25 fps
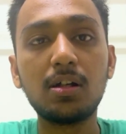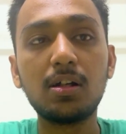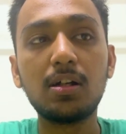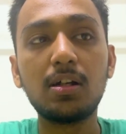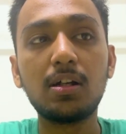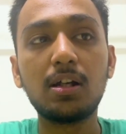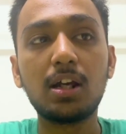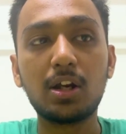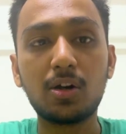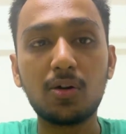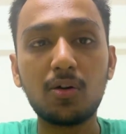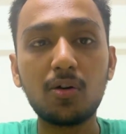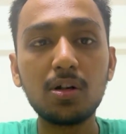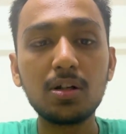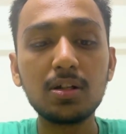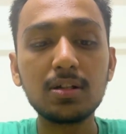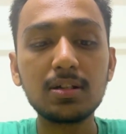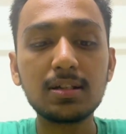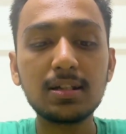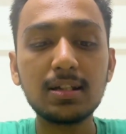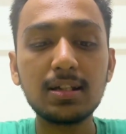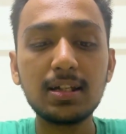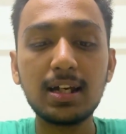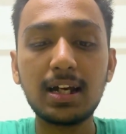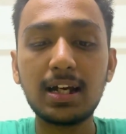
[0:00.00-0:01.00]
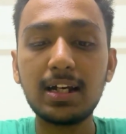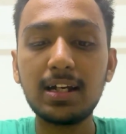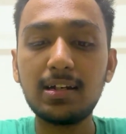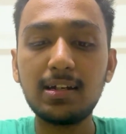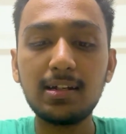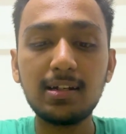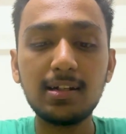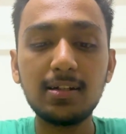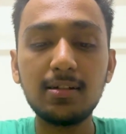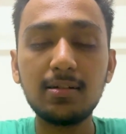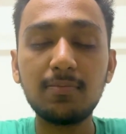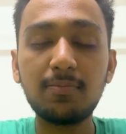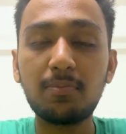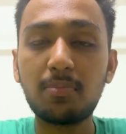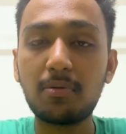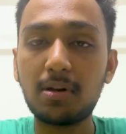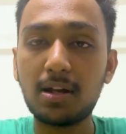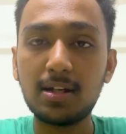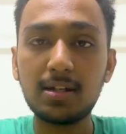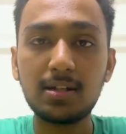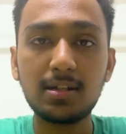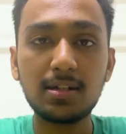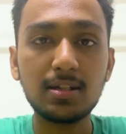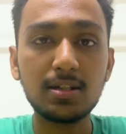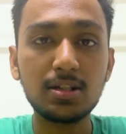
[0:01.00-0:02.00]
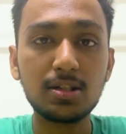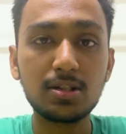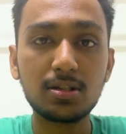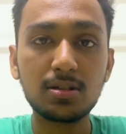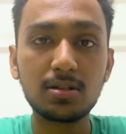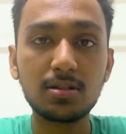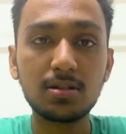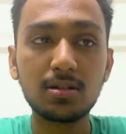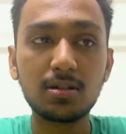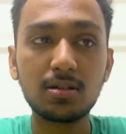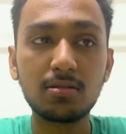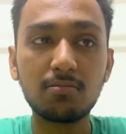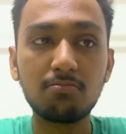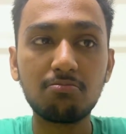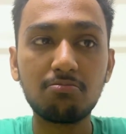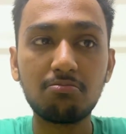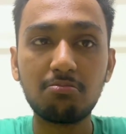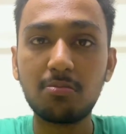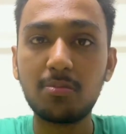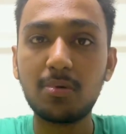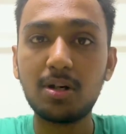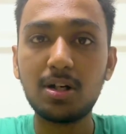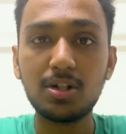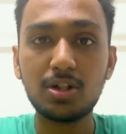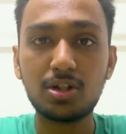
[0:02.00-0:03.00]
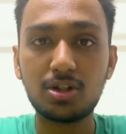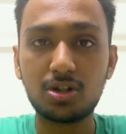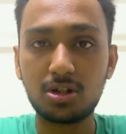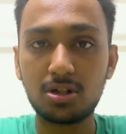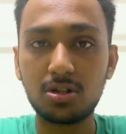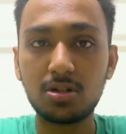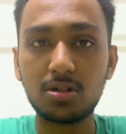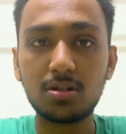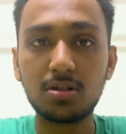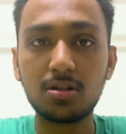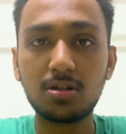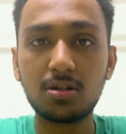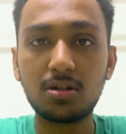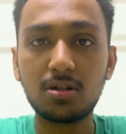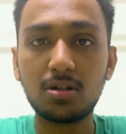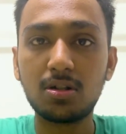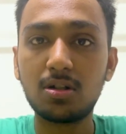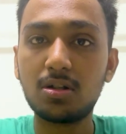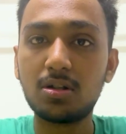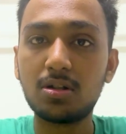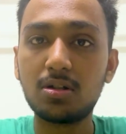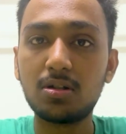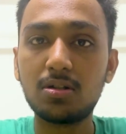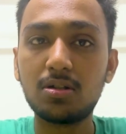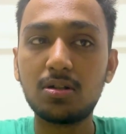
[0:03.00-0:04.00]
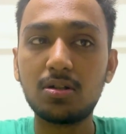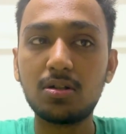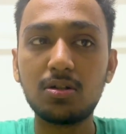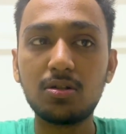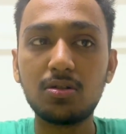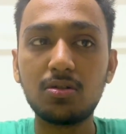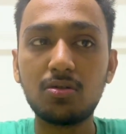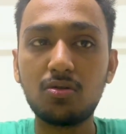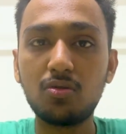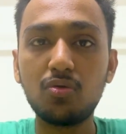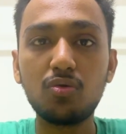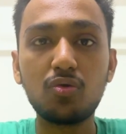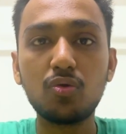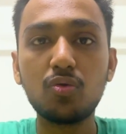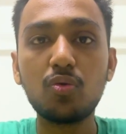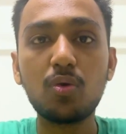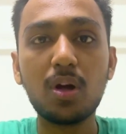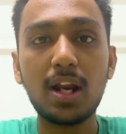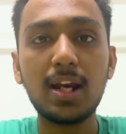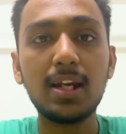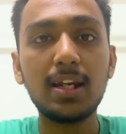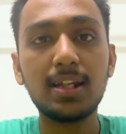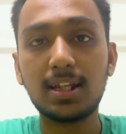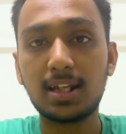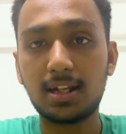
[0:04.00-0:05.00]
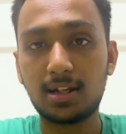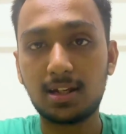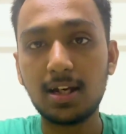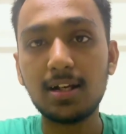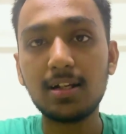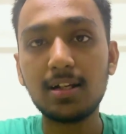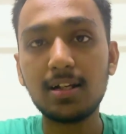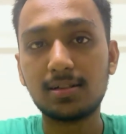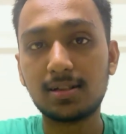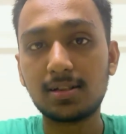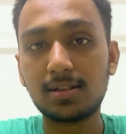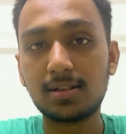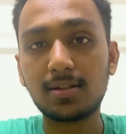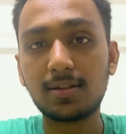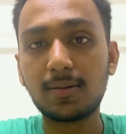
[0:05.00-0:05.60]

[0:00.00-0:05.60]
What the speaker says: And honestly, I didn't practice much to do anything else.